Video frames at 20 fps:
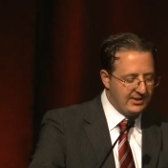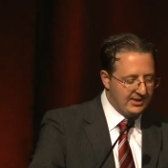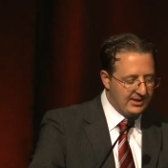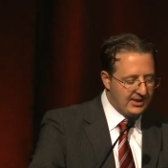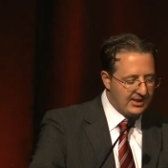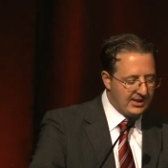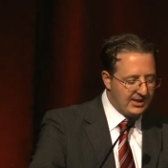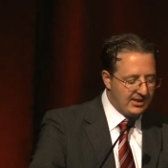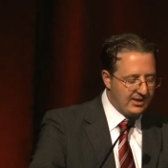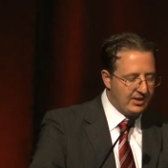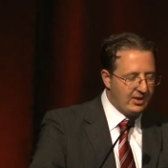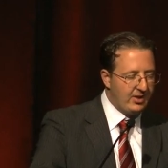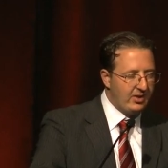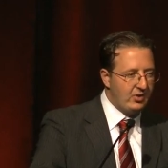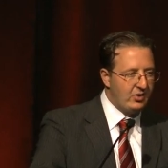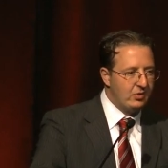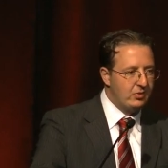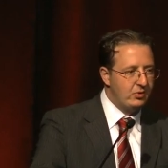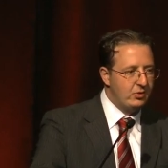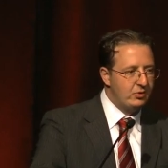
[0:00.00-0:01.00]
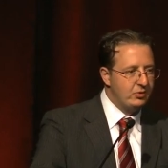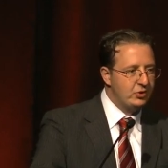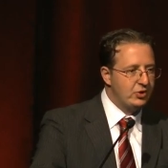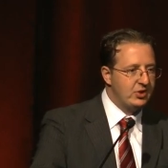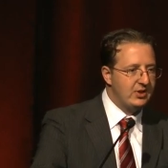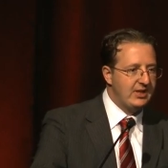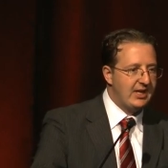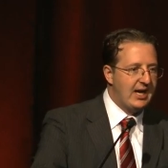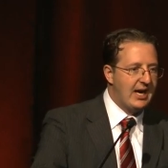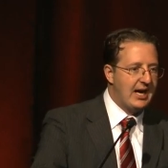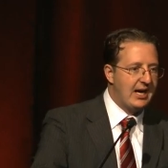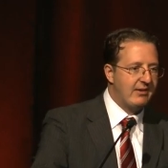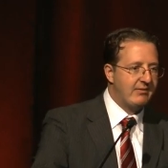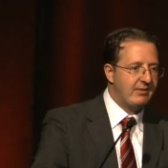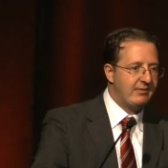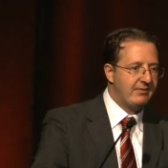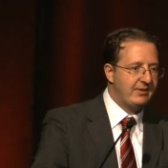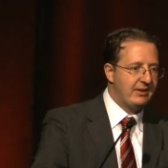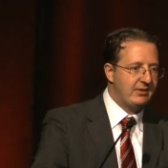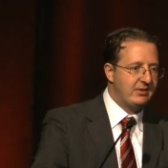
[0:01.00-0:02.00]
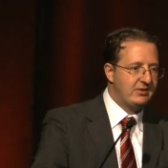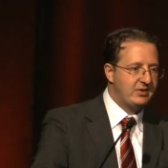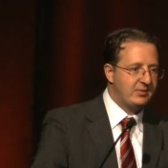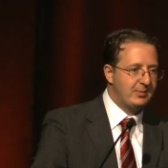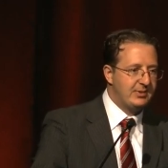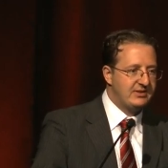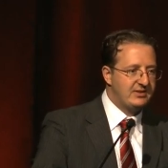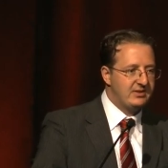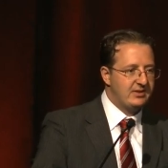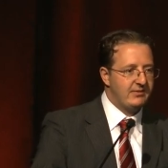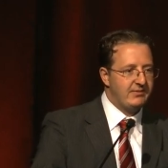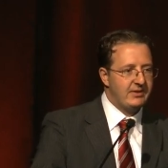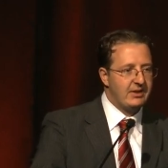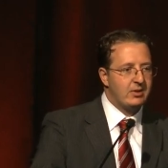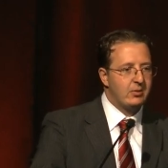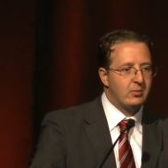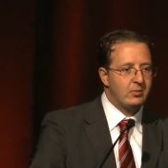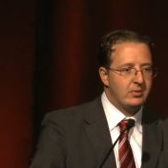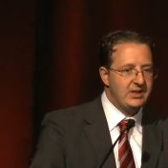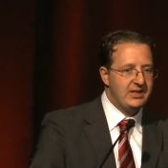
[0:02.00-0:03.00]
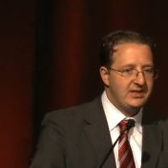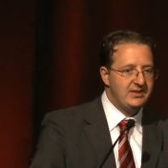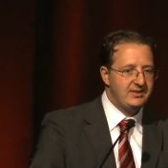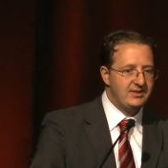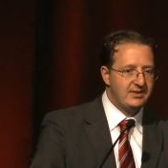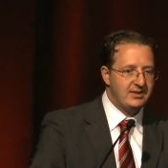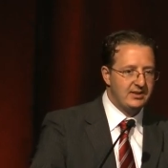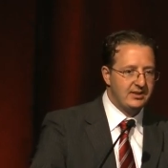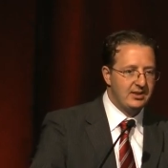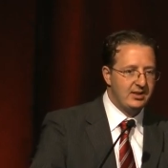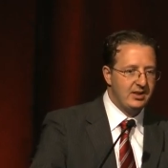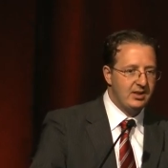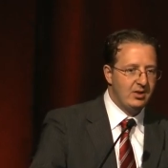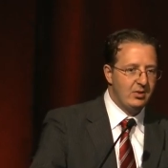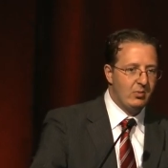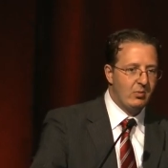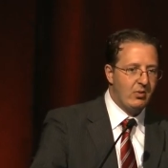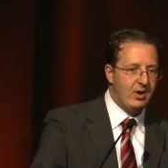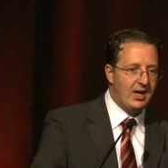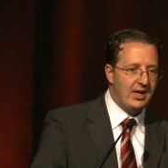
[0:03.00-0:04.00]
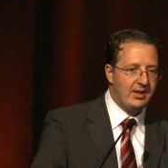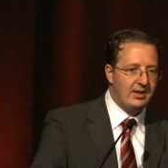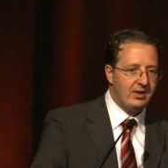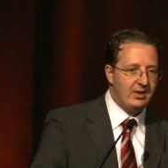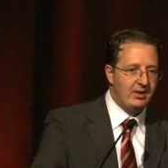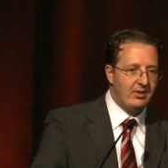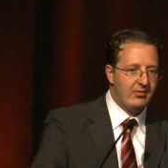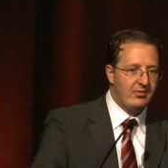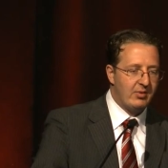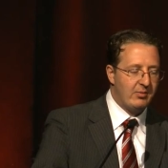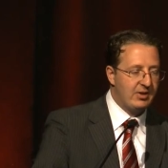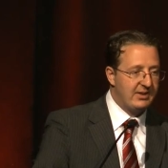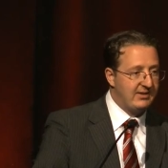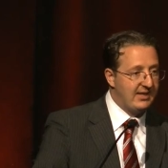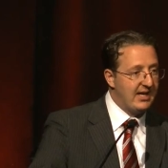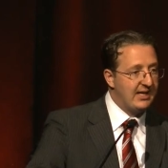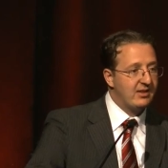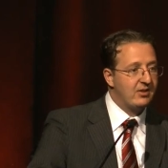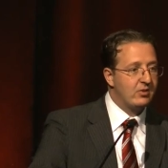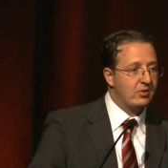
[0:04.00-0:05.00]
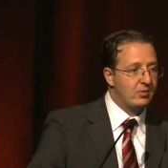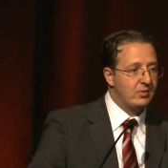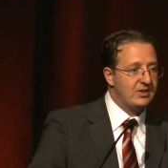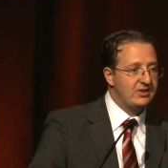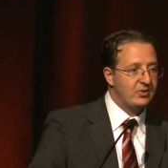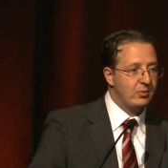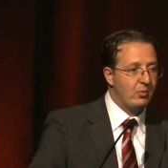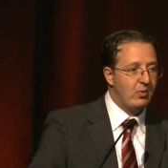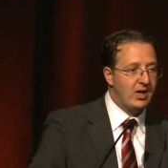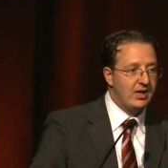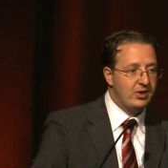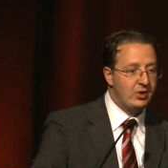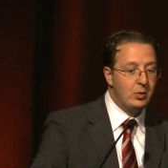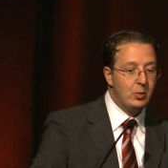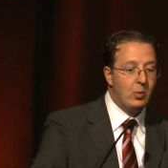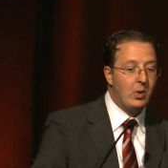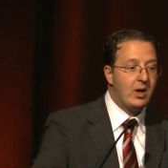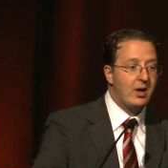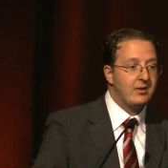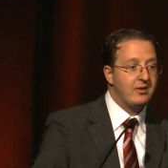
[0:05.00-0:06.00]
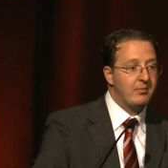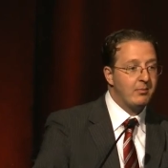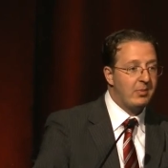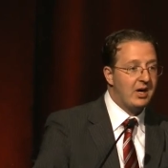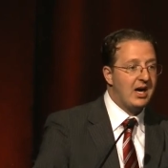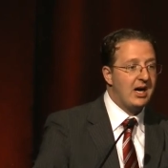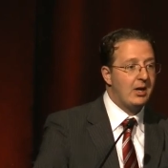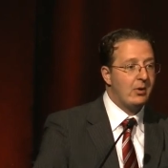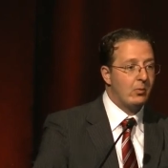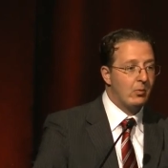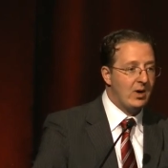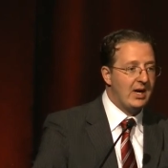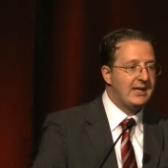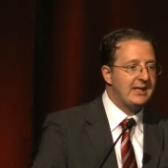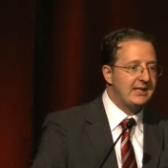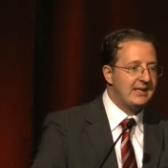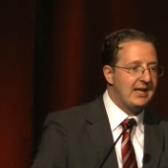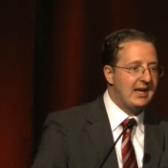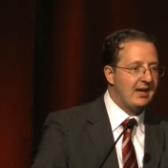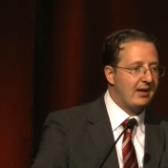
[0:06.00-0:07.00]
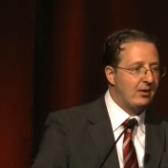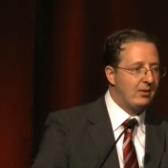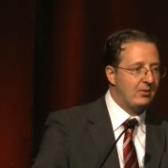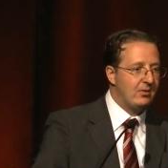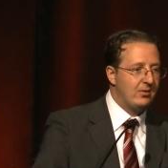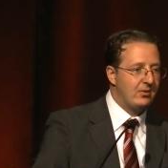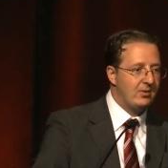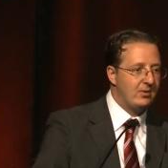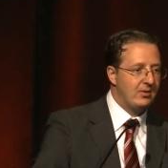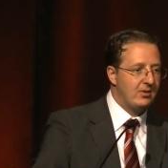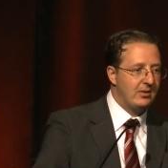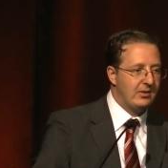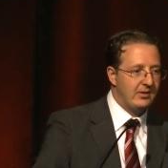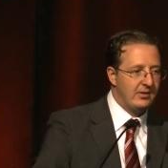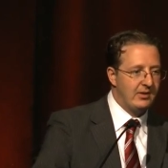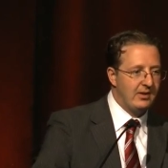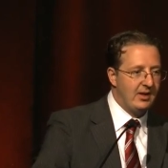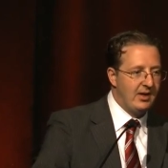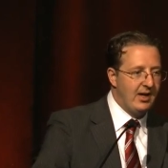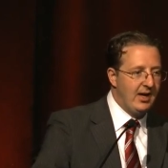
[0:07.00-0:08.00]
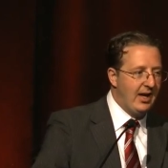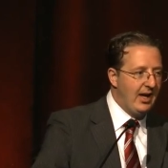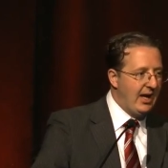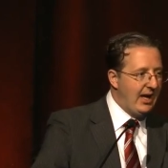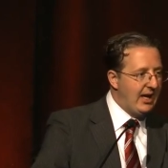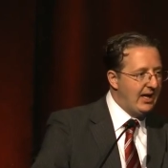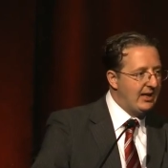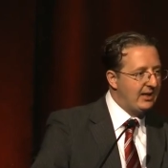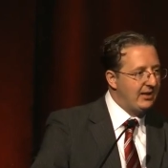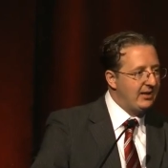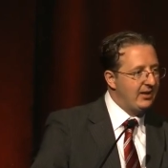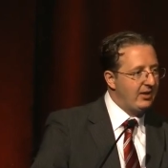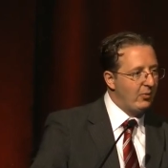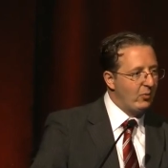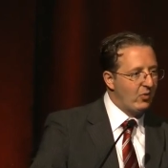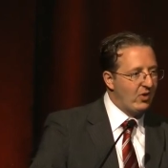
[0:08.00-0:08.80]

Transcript: you usually have a very specific reason why, from a technical reason, why you wanted to buy right now. And